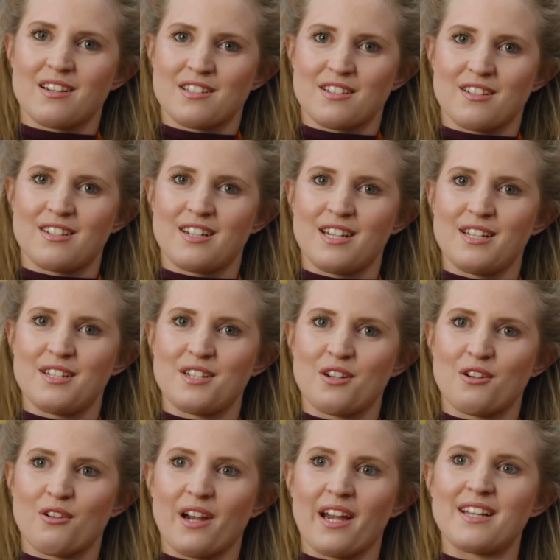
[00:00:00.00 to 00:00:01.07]
I studied
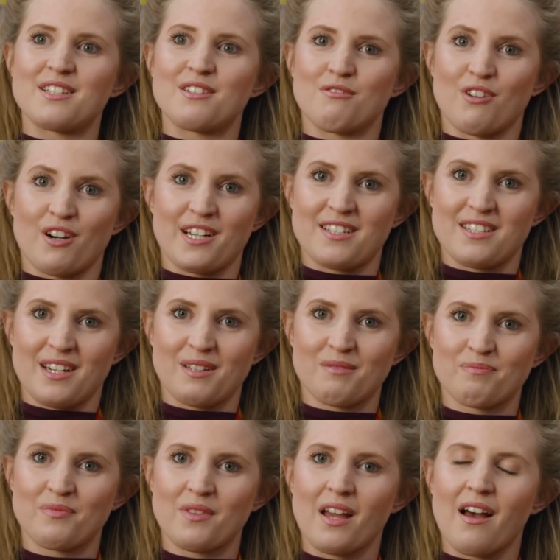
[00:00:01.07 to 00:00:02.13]
creative writing,
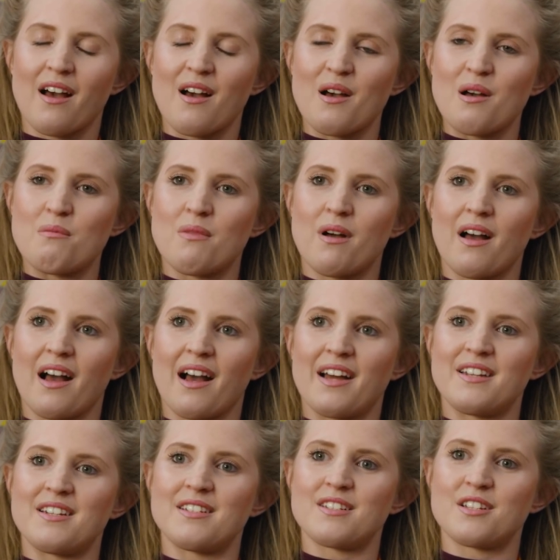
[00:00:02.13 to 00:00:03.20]

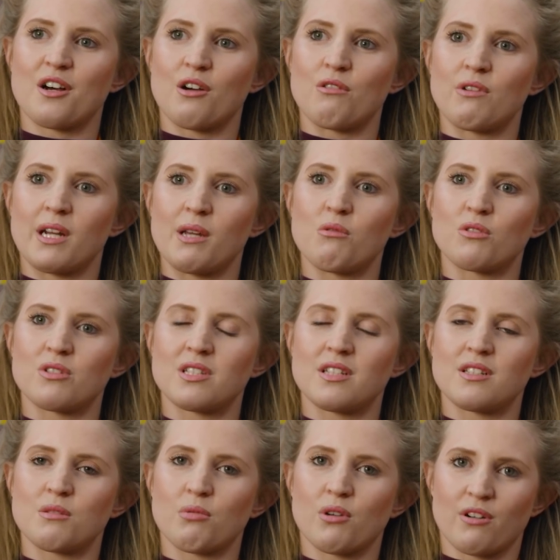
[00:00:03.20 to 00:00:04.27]
and I really
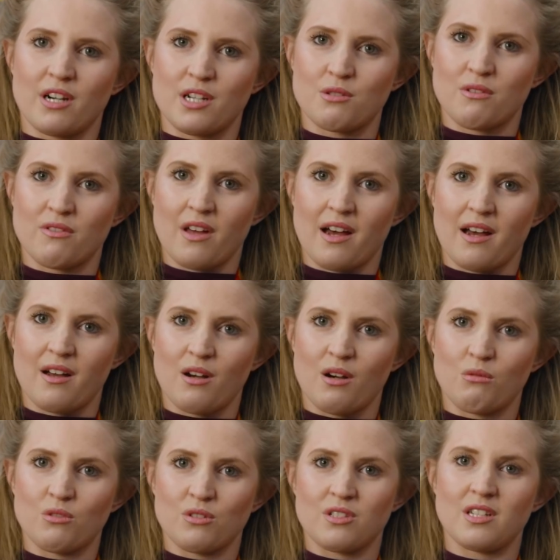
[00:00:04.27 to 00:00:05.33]
wanted to progress with that. I
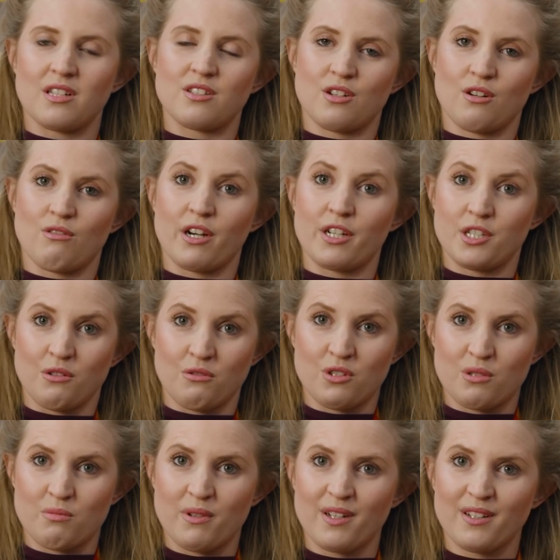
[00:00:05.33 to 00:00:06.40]
wanted to write
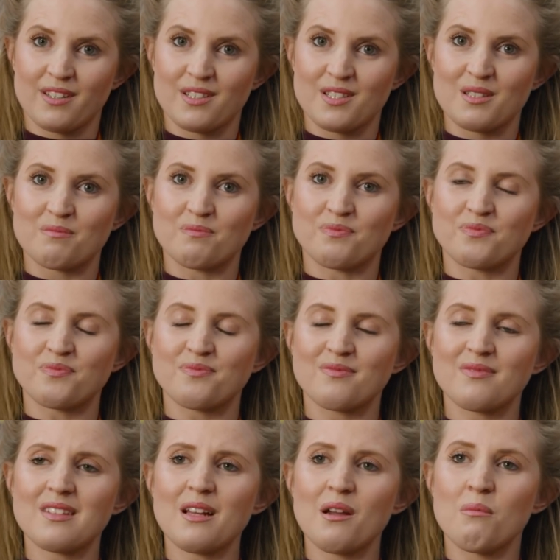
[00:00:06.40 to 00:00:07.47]
children's books,
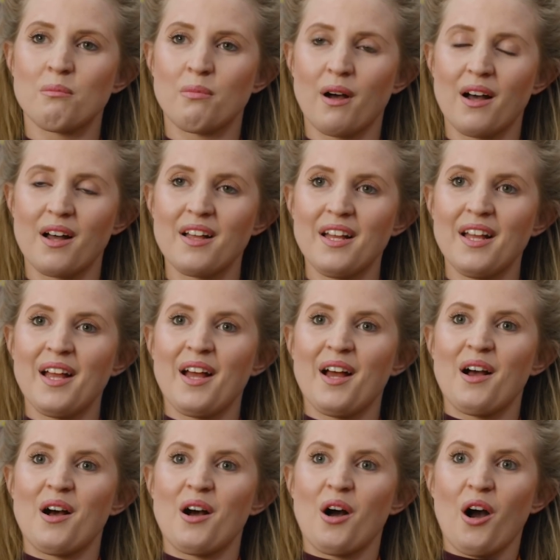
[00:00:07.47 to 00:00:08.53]
but
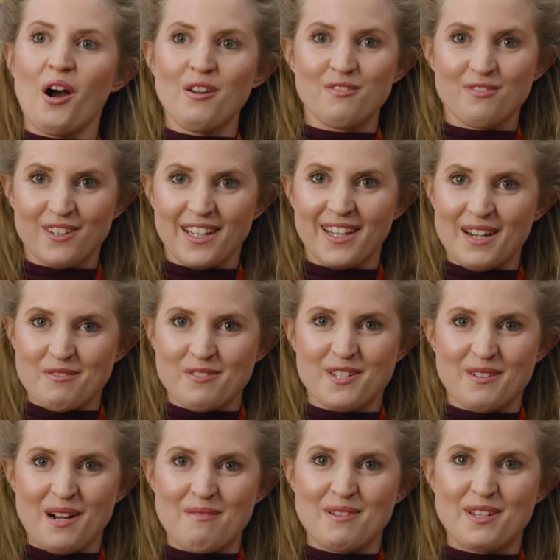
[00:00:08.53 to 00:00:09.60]
hopefully that will
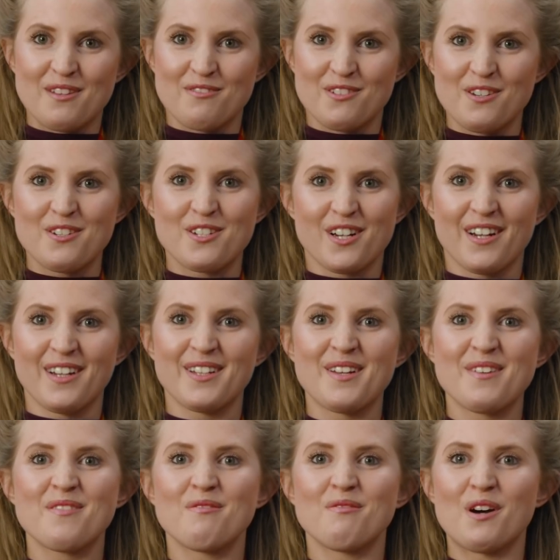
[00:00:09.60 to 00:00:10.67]
still happen in the future.
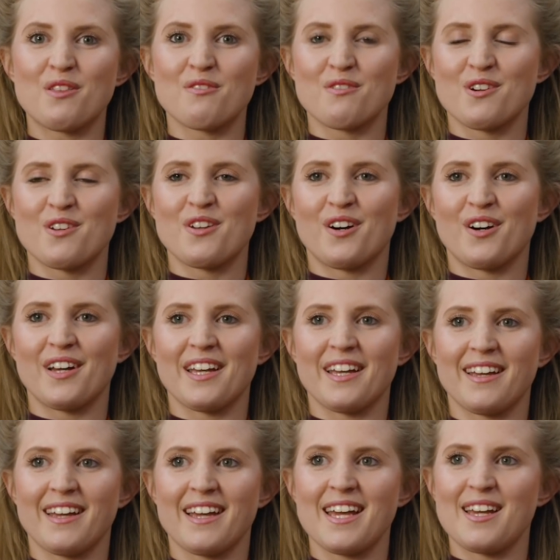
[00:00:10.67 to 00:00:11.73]
Whether or not
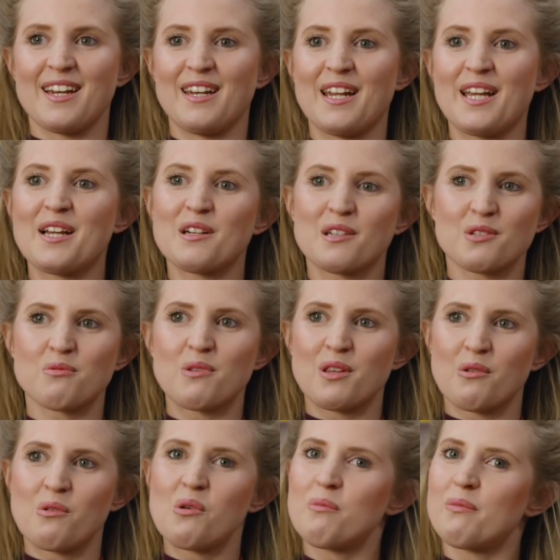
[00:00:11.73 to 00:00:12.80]
it links with
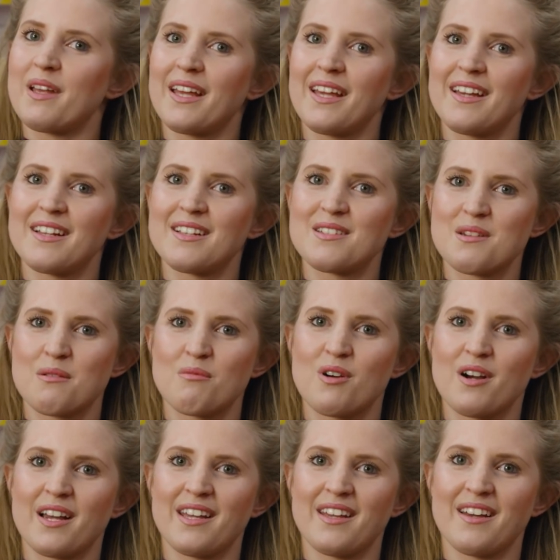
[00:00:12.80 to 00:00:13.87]
Hornby in some
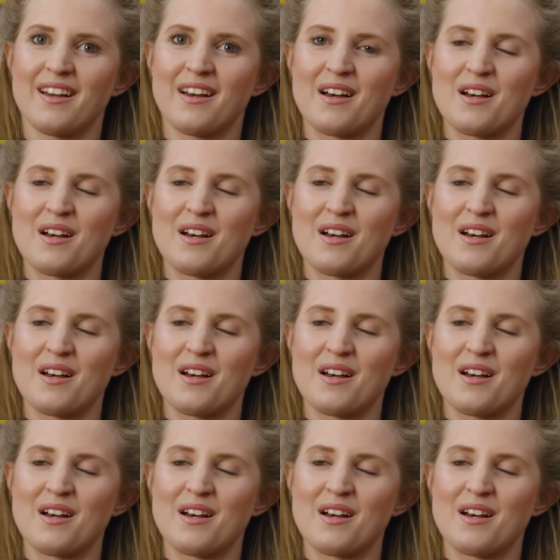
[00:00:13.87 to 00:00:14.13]
way